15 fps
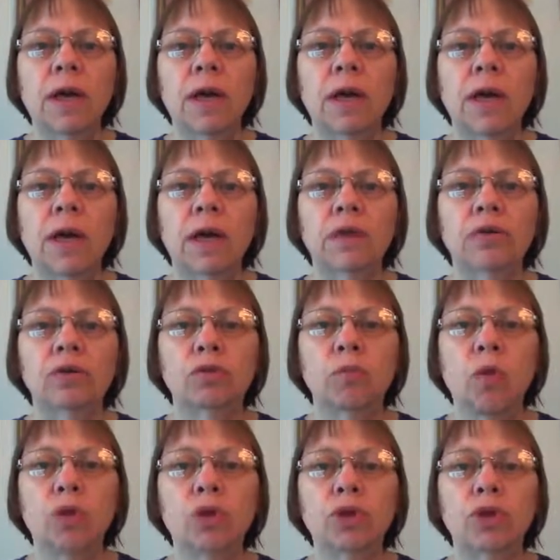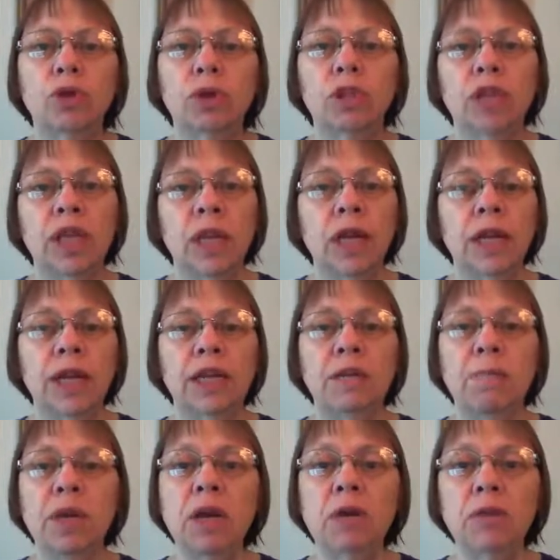And there's more to us than it
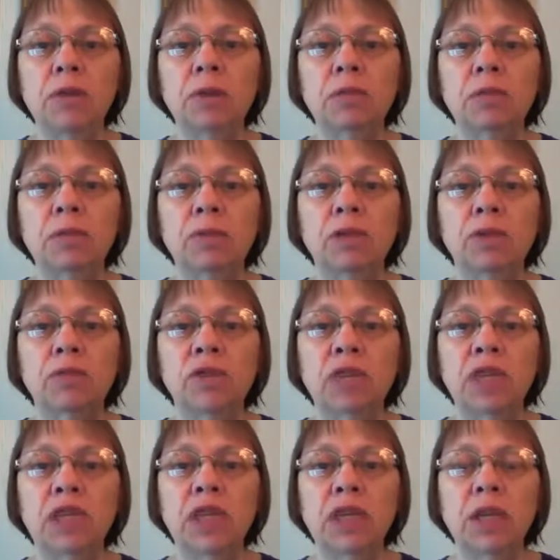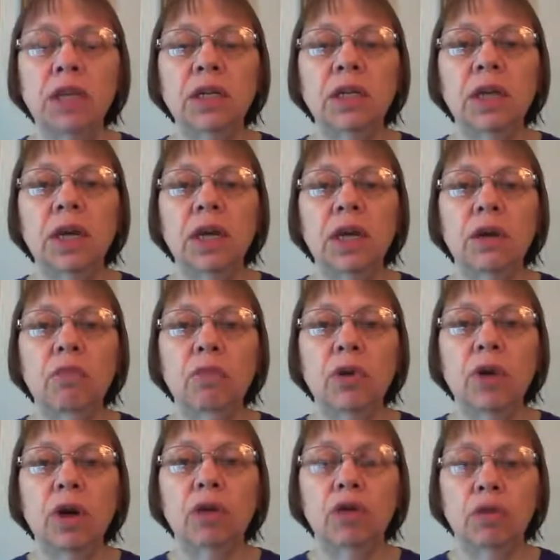appears, but we don't see it, and we're
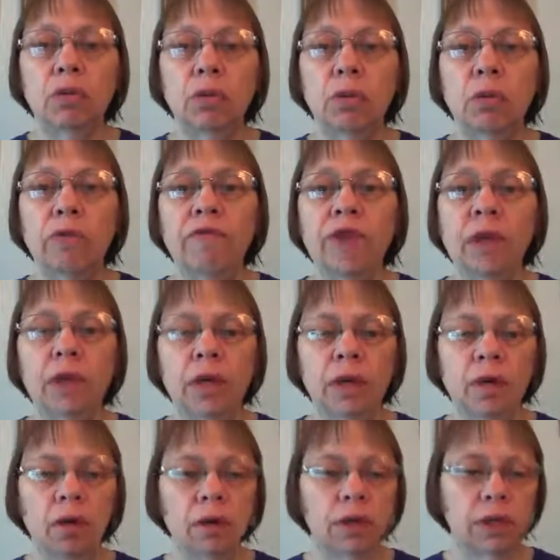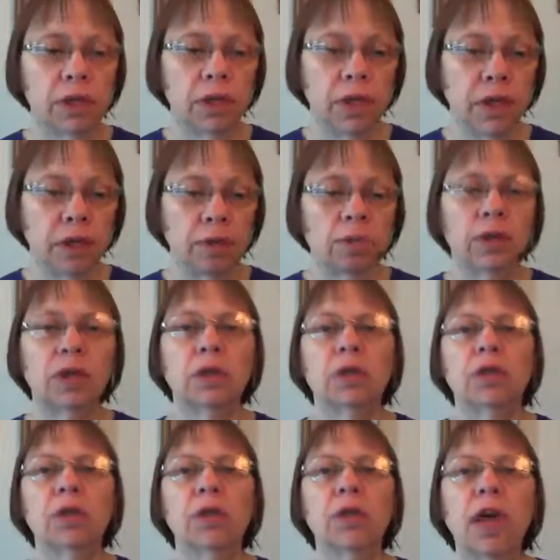not sure what we're feeling all of the time
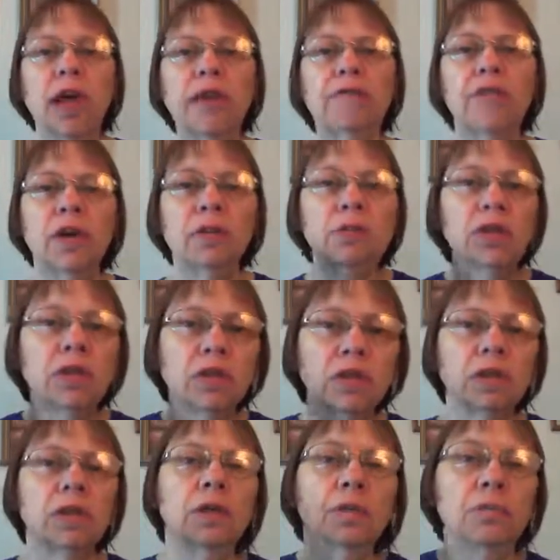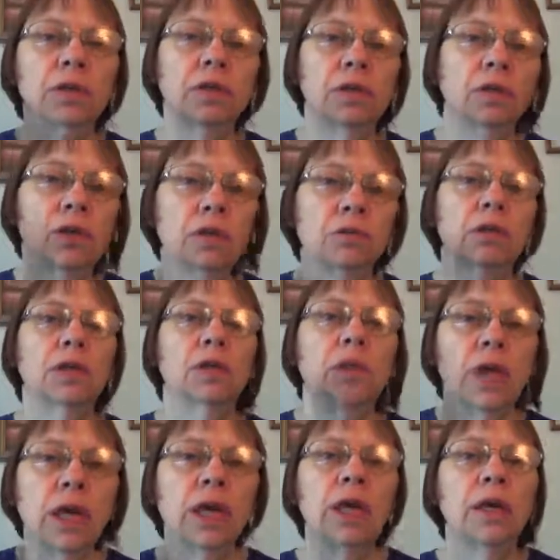because life comes along and bonks you on the
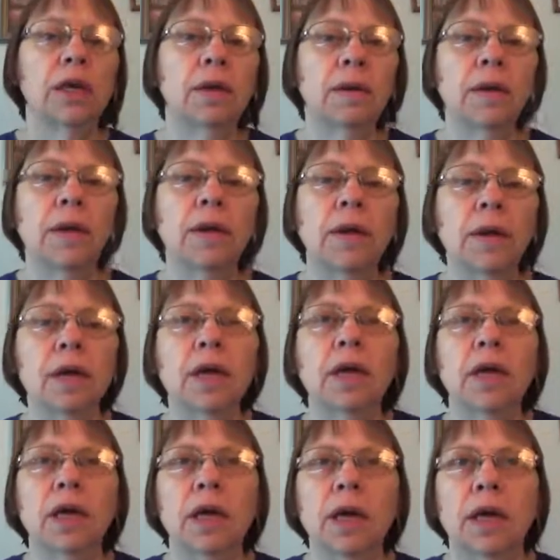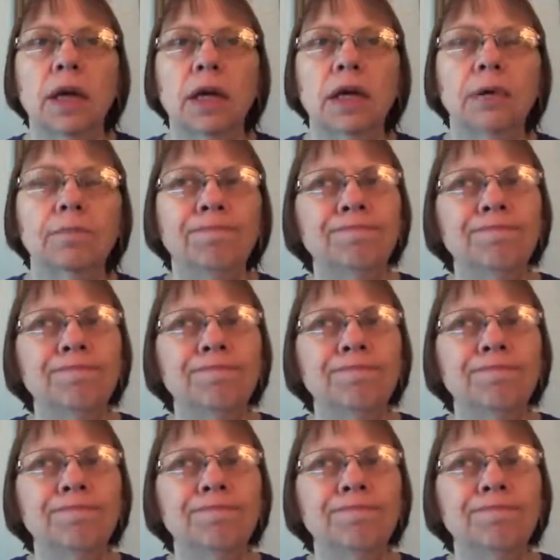head. And